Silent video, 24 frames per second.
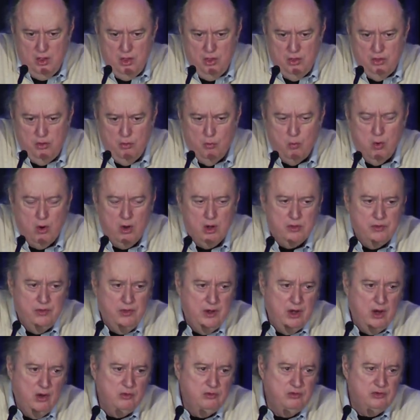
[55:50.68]
the work
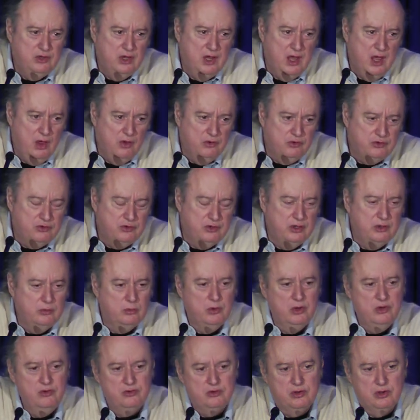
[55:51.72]
that OCLC
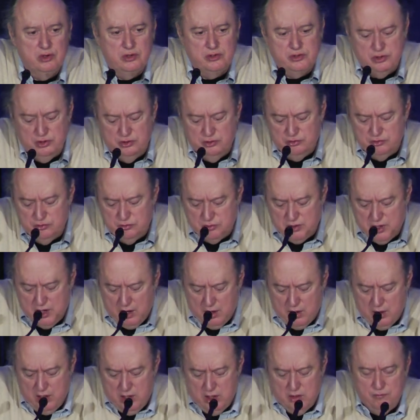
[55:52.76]
research is
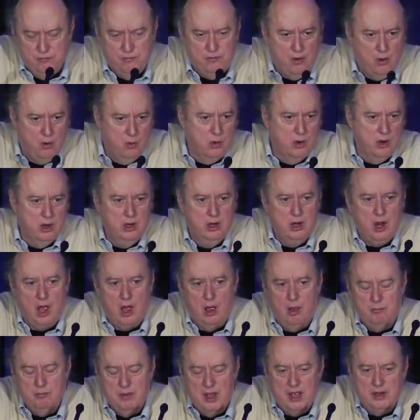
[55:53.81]
carrying forward
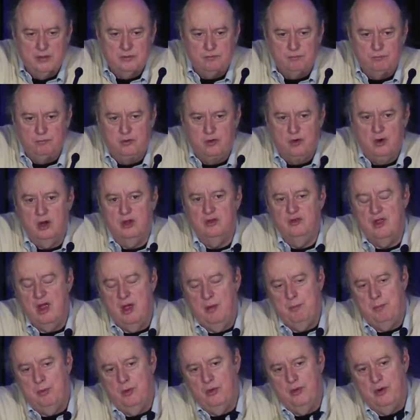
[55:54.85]
um, at, for
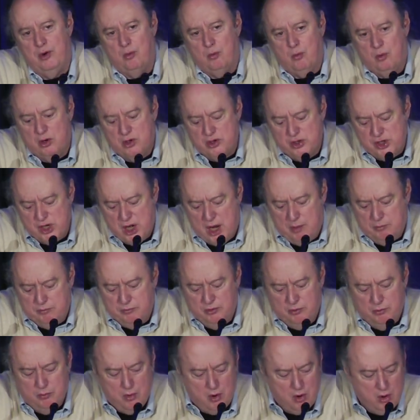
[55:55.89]
example, their workshop
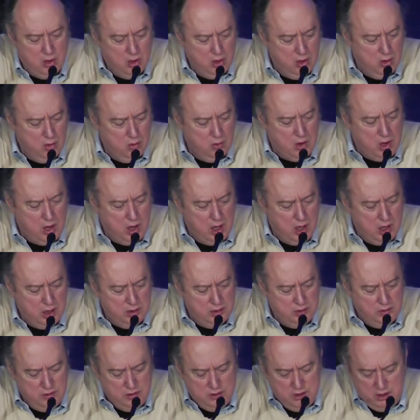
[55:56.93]
tomorrow
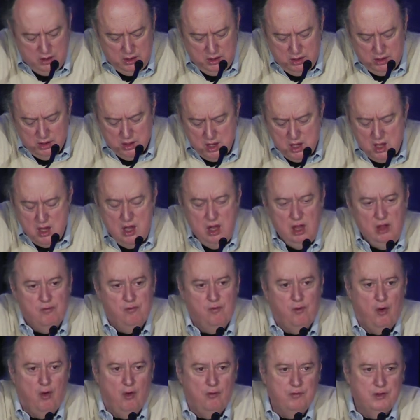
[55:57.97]
on the
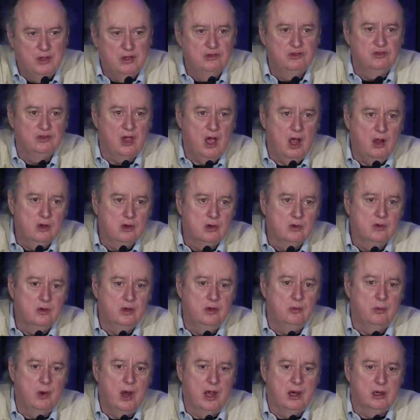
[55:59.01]
evolving
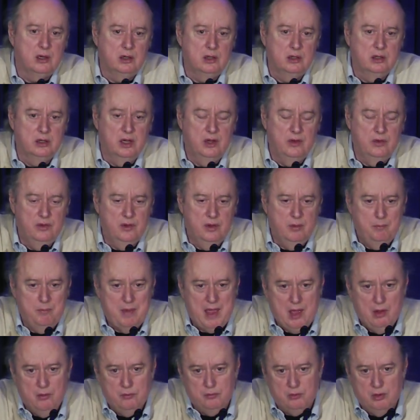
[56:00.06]
scholarly record and the
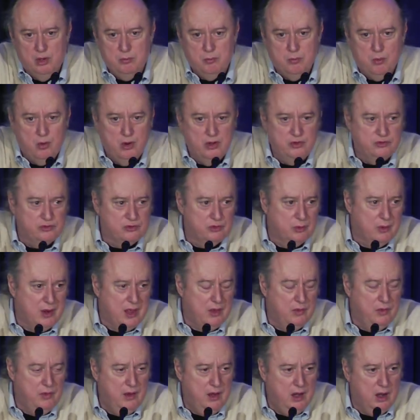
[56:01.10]
boundary points
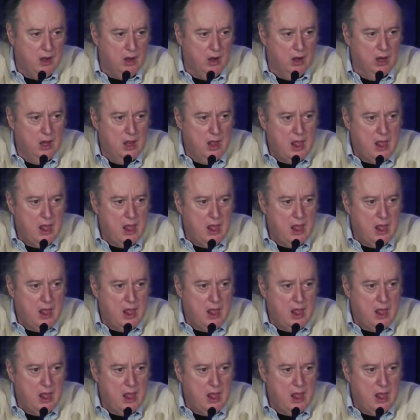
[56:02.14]
around there.